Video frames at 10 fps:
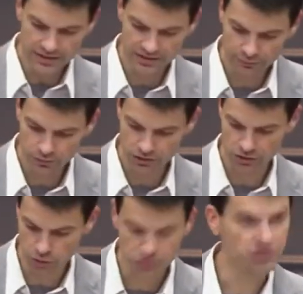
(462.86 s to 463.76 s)
different
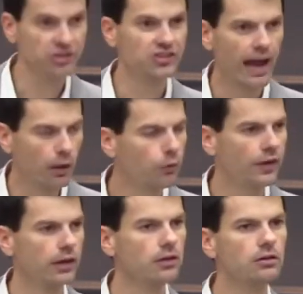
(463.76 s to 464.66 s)
churches out
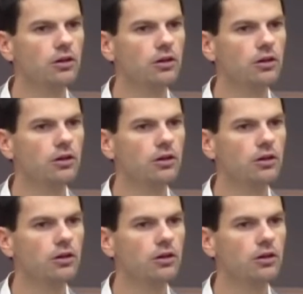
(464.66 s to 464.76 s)
there